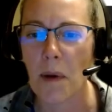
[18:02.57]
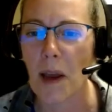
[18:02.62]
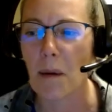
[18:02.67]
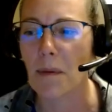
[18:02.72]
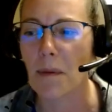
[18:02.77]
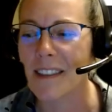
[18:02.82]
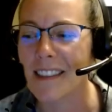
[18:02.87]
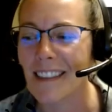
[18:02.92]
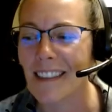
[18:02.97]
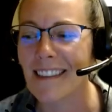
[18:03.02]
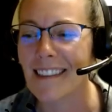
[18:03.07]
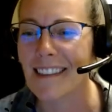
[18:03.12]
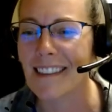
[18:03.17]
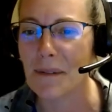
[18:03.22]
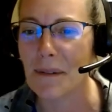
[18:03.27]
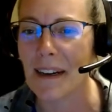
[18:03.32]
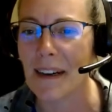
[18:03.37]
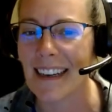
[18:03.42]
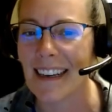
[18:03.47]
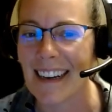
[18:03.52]
won't be able to
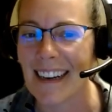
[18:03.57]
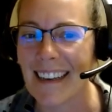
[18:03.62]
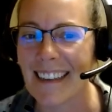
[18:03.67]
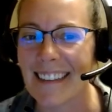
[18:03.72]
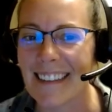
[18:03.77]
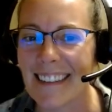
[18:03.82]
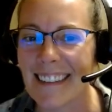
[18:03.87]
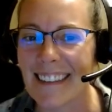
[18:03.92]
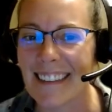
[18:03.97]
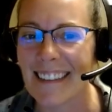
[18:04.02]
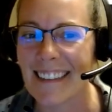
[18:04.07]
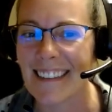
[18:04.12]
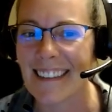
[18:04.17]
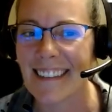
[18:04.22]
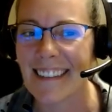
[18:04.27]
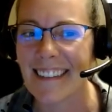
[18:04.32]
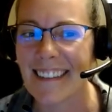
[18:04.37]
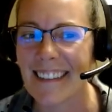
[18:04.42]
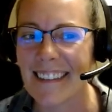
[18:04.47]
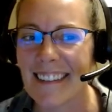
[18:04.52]
see what it is.
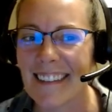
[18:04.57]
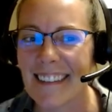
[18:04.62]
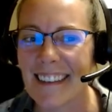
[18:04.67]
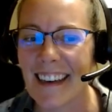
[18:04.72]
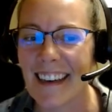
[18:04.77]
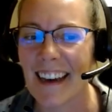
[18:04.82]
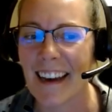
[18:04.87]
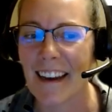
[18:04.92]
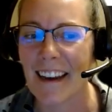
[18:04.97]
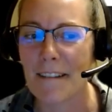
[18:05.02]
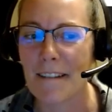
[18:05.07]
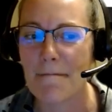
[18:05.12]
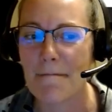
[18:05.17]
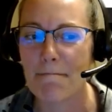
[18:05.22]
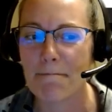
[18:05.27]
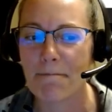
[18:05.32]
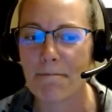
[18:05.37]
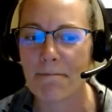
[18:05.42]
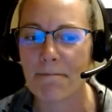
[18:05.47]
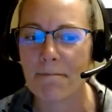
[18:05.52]
Okay.